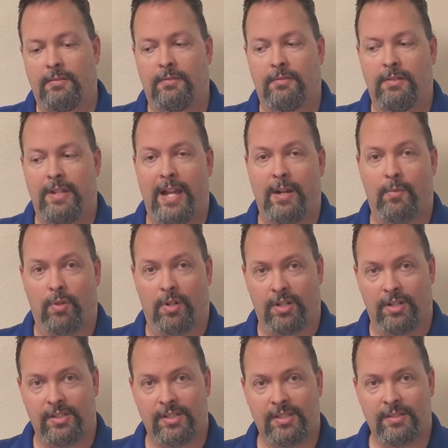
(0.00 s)

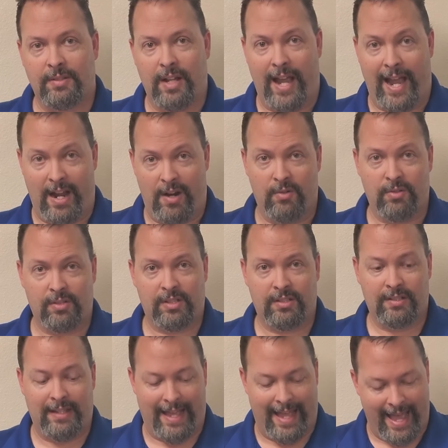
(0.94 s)
networks out
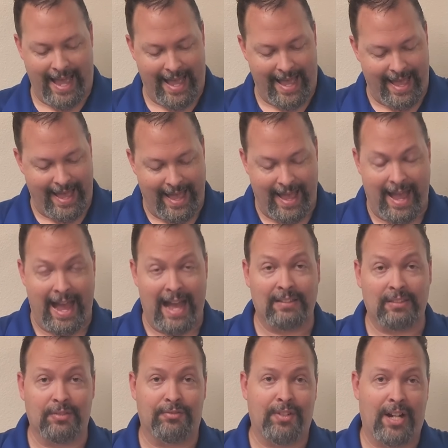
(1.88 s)
at
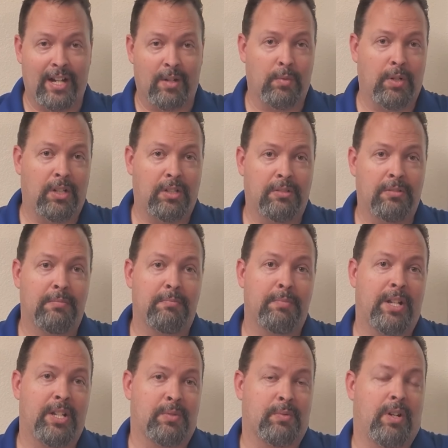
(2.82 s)
the firewall,
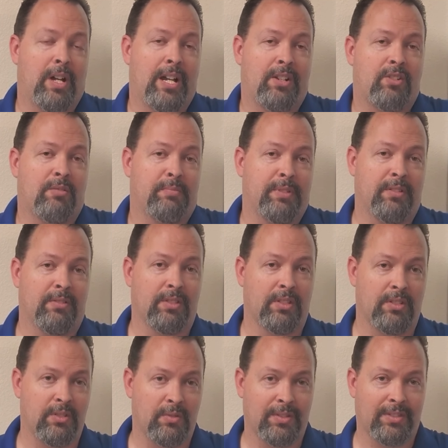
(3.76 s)
because we'll actually be able to
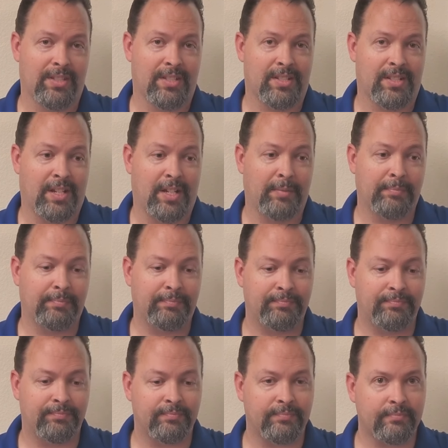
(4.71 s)
do it this time,
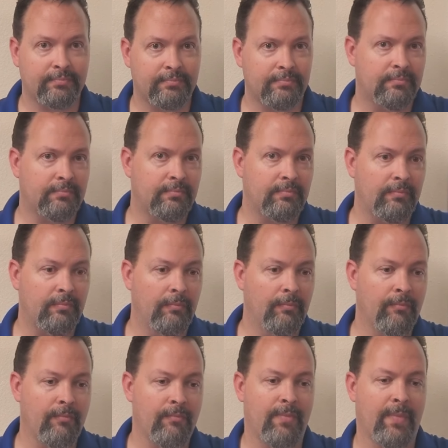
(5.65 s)

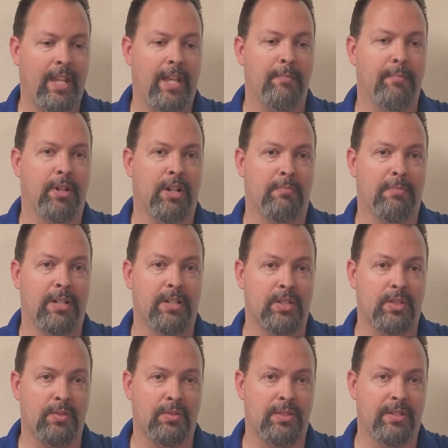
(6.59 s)
and put them on
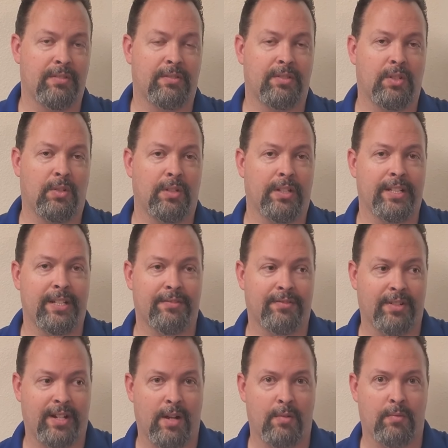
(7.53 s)
two totally
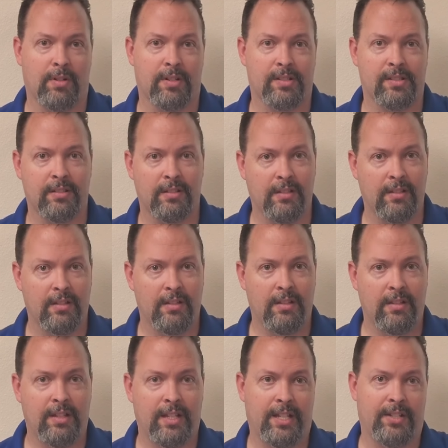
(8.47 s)
different networks
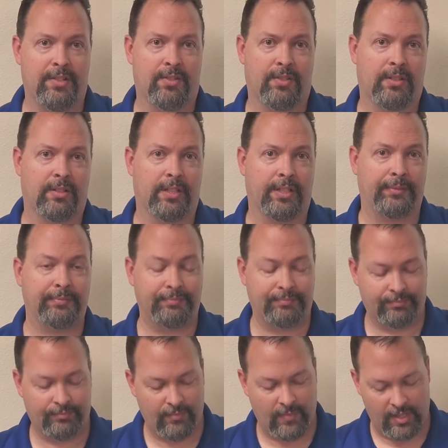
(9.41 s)
internally.
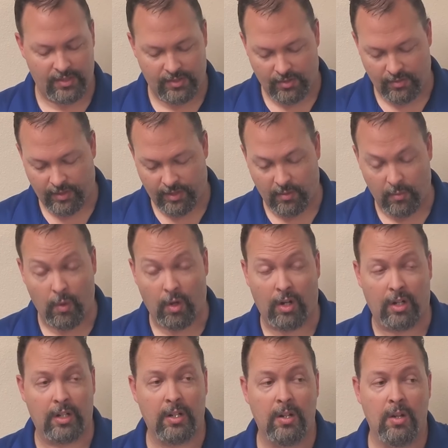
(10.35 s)
And so it'll
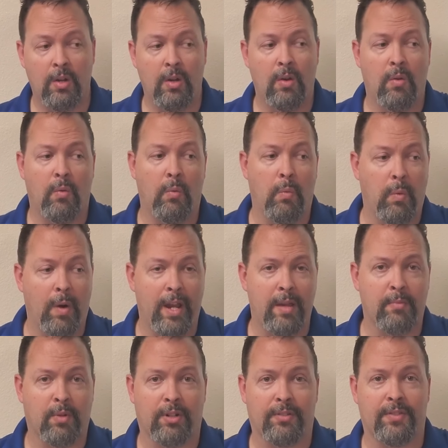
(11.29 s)
work way
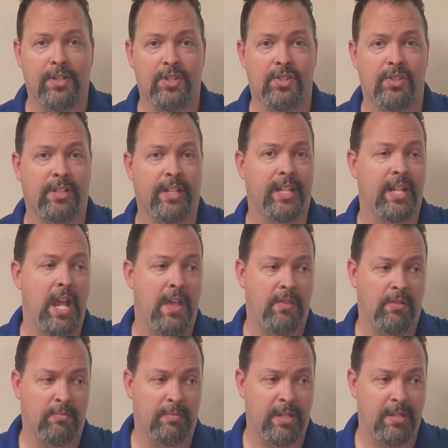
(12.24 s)
more efficiently, and
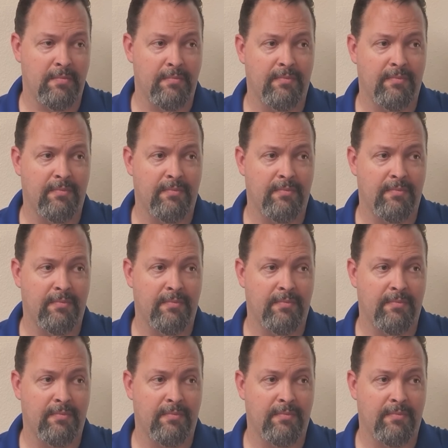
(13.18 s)
it'll be